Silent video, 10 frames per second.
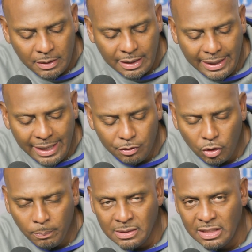can
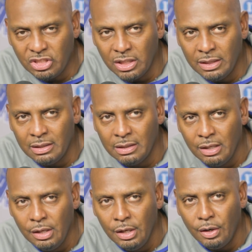handle the position
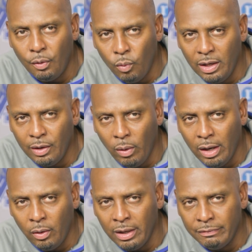really
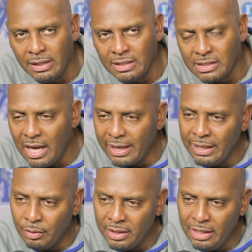well if they lock
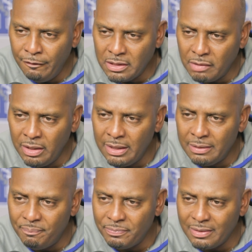in on the defensive
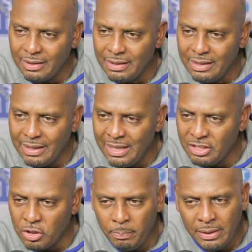end
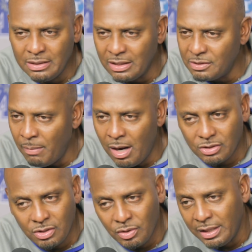and just be just
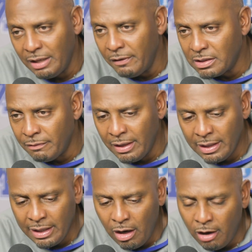monsters on the defensive
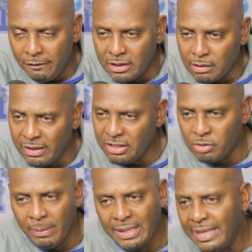end and then offensively
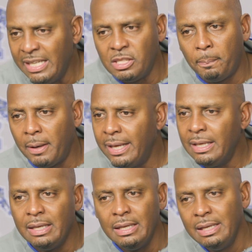just make the easy
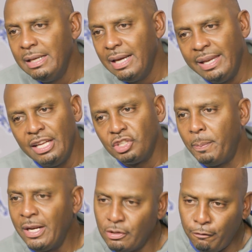play and then
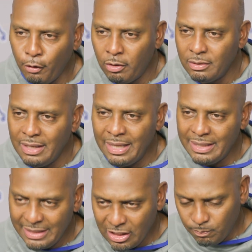space the floor. I
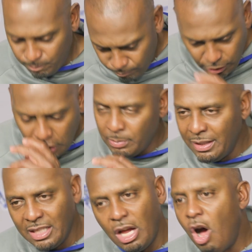think
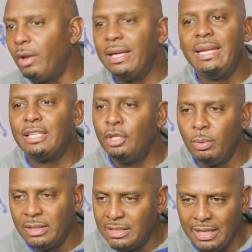that's all they need to
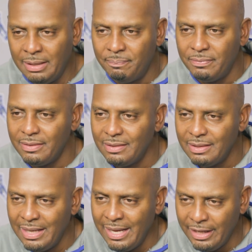do with this team.
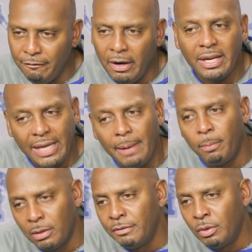And they're very
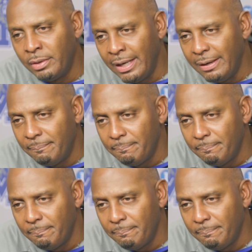capable of doing that.